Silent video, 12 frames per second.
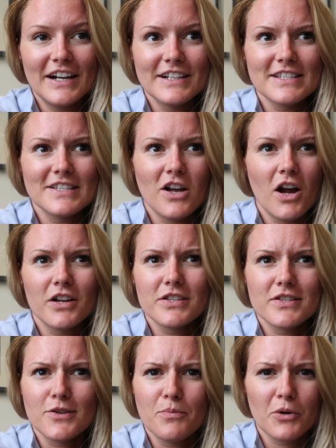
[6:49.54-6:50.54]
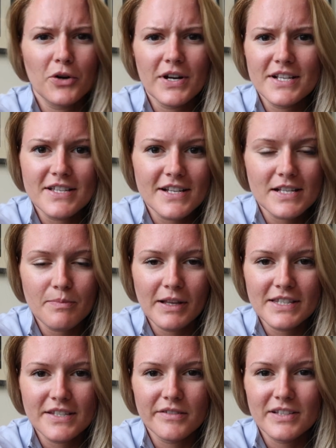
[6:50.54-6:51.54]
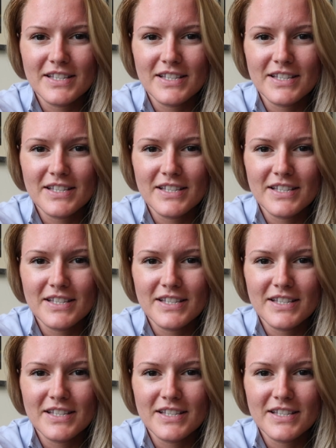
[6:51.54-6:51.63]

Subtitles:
It's not super crazy expensive.